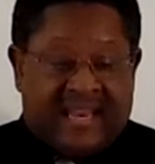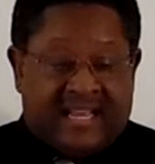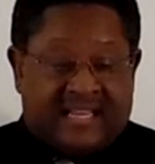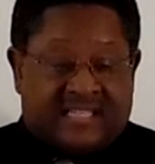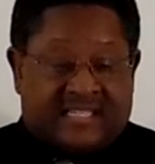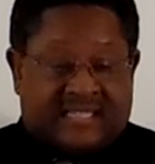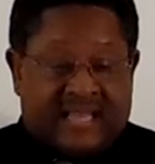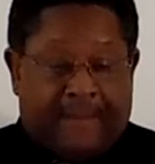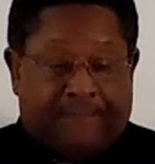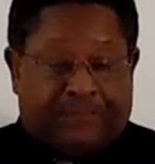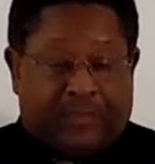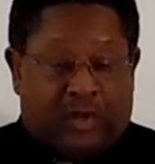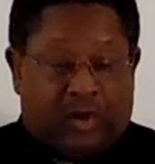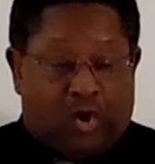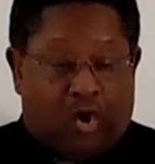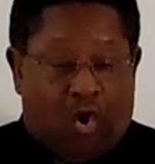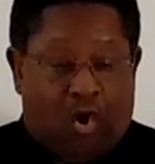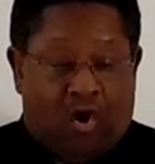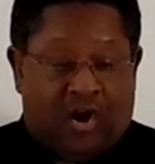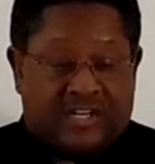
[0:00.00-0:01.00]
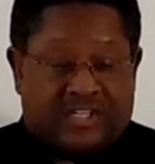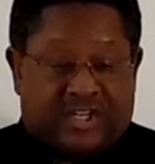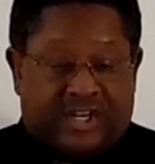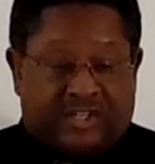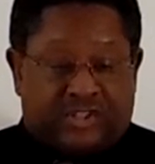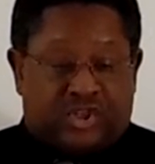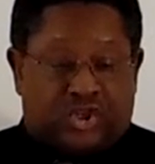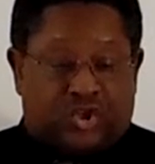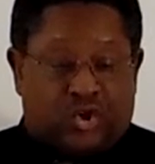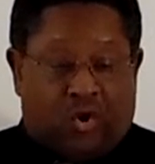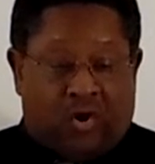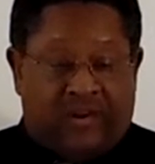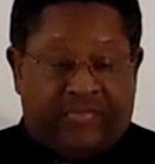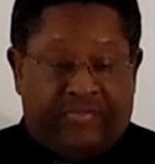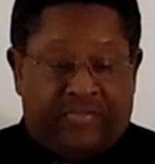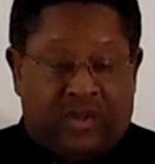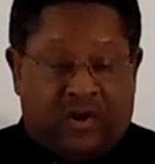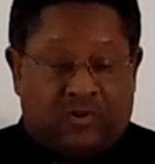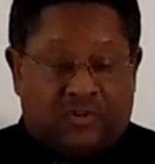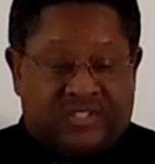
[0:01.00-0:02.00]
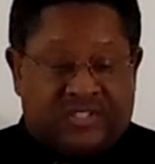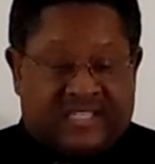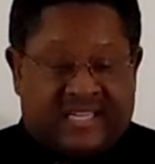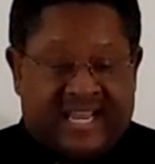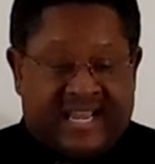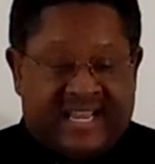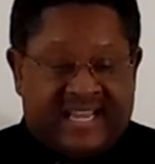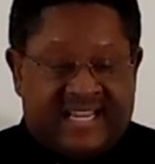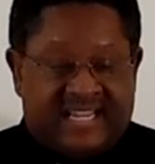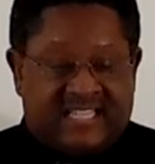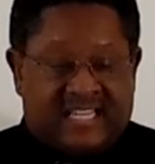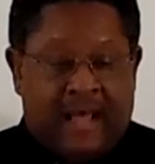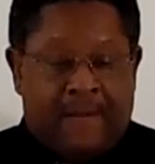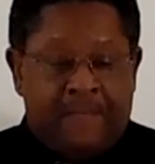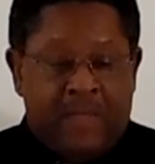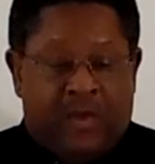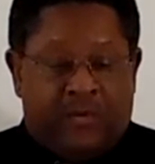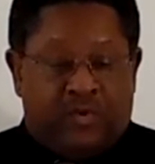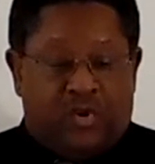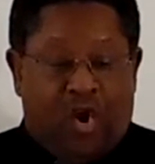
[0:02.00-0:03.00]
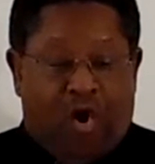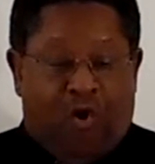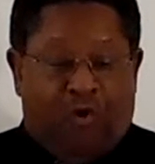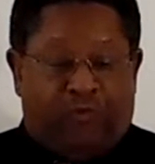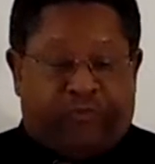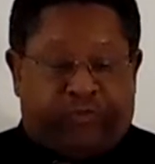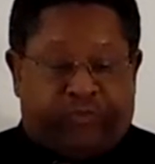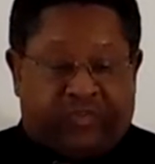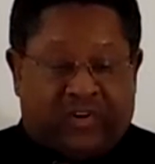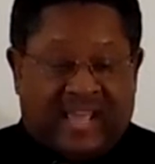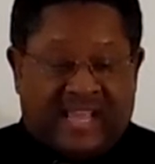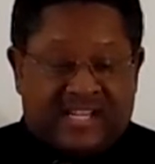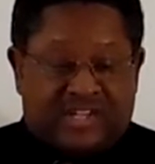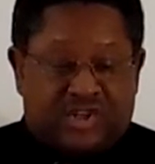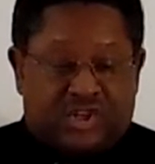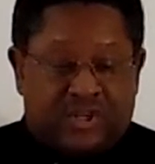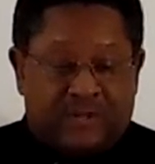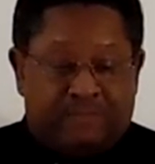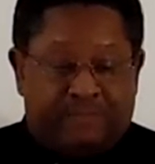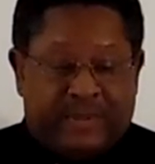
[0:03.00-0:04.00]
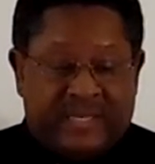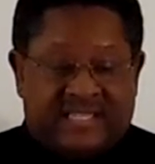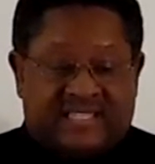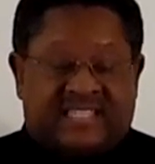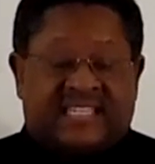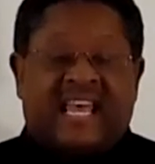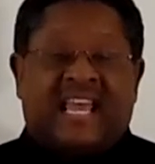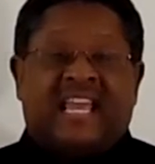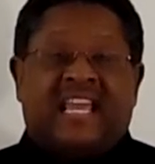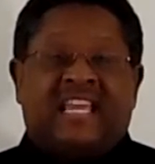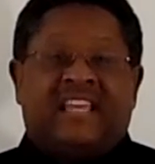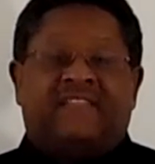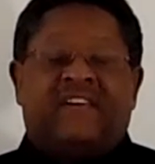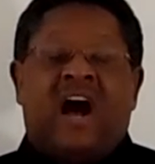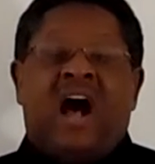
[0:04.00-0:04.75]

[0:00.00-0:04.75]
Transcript: and except the Lord shall shorten those days, uh, no flesh should be saved.